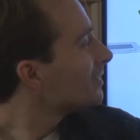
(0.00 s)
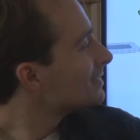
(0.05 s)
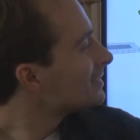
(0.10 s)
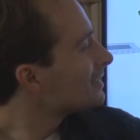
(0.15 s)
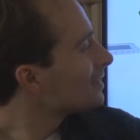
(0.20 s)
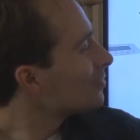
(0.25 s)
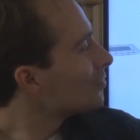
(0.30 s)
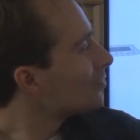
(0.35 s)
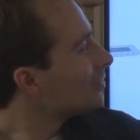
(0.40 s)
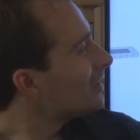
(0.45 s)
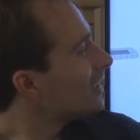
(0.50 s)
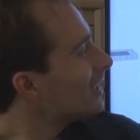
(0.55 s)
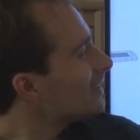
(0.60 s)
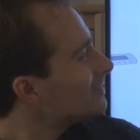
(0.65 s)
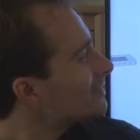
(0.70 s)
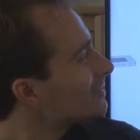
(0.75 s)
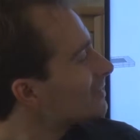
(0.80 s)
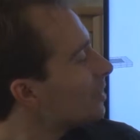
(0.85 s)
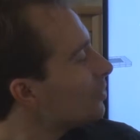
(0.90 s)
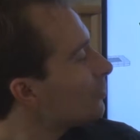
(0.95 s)
So
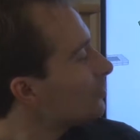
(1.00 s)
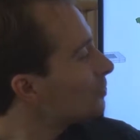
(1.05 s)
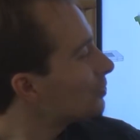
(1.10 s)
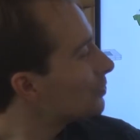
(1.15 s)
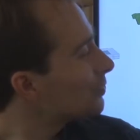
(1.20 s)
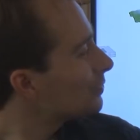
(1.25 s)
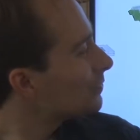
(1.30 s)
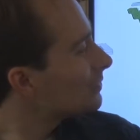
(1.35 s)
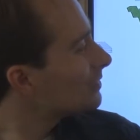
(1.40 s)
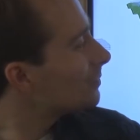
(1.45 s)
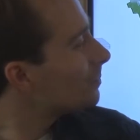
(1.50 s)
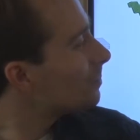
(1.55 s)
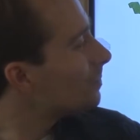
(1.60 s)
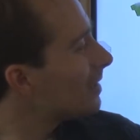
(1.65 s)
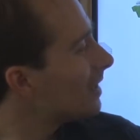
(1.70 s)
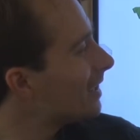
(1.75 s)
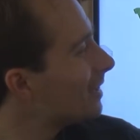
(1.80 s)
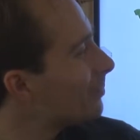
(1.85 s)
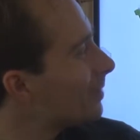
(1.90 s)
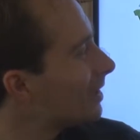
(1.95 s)
let's go to the
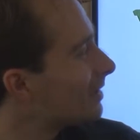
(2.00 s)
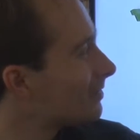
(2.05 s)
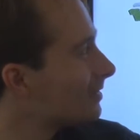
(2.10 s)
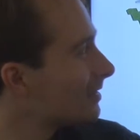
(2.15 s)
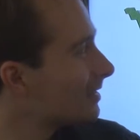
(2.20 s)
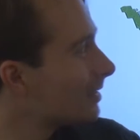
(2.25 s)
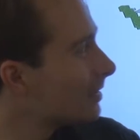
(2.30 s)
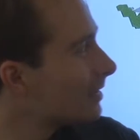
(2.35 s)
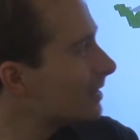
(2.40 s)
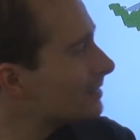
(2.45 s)
play button here.